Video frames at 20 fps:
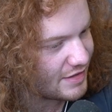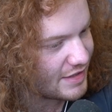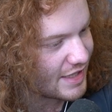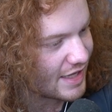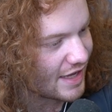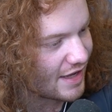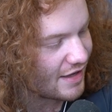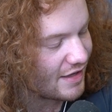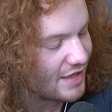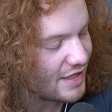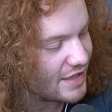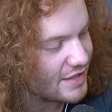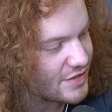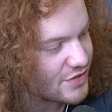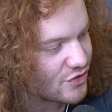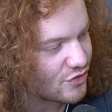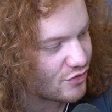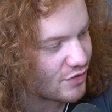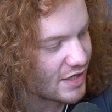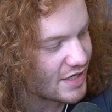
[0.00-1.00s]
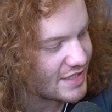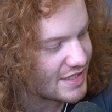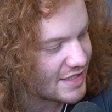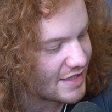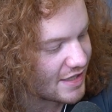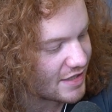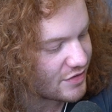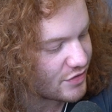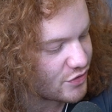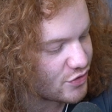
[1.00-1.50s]
Yeah, it is
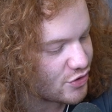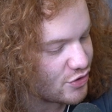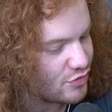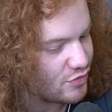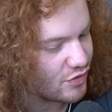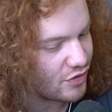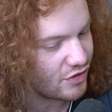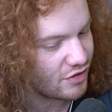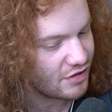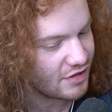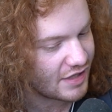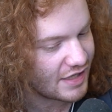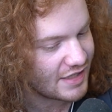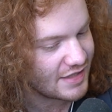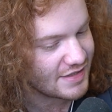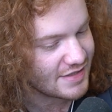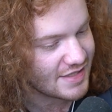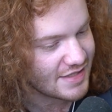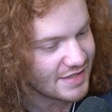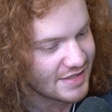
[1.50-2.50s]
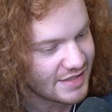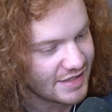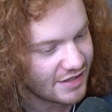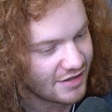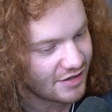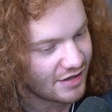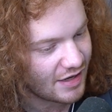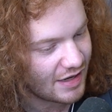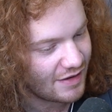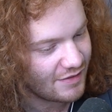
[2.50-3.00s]
crazy that the two hurricanes this
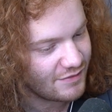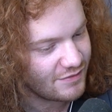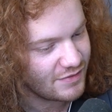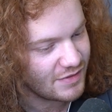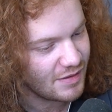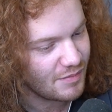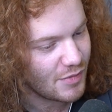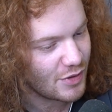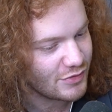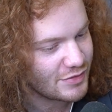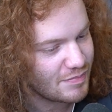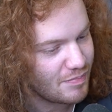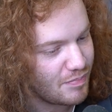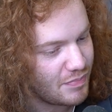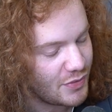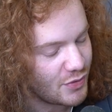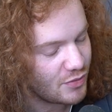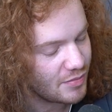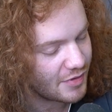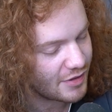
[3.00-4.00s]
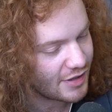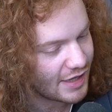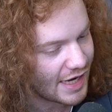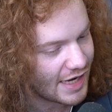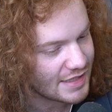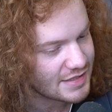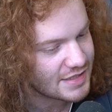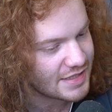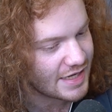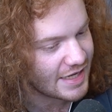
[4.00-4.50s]
year have the most boomer
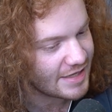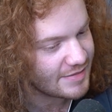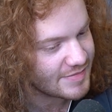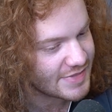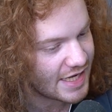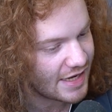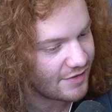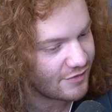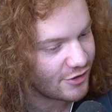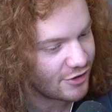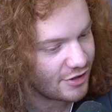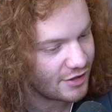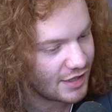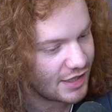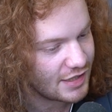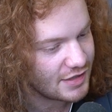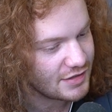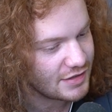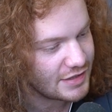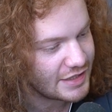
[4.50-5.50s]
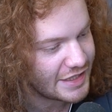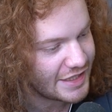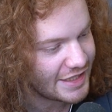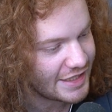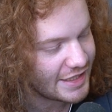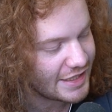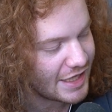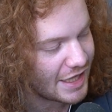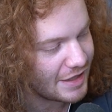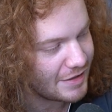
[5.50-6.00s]
ass names ever.
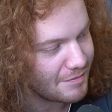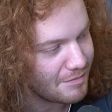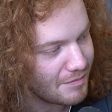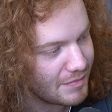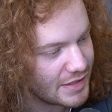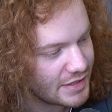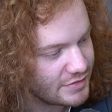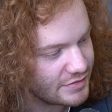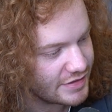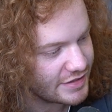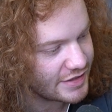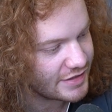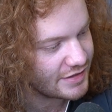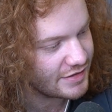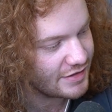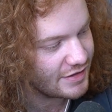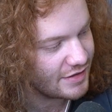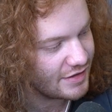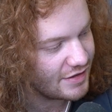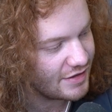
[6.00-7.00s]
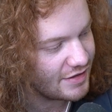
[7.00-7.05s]
Helene and Milton.